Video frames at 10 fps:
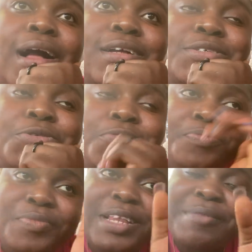So
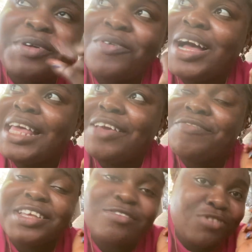let me go and give
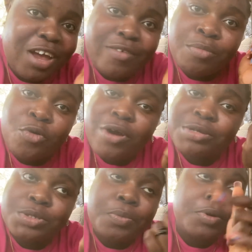the driver moral
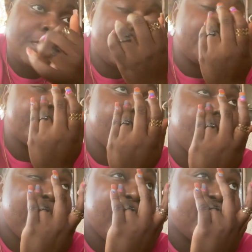support
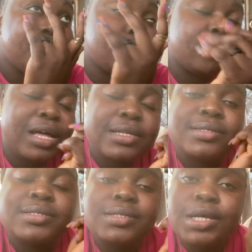so that
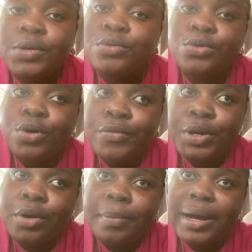he would hurry
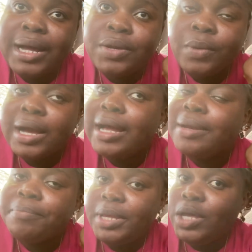up and we can
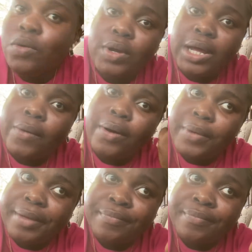be on our way.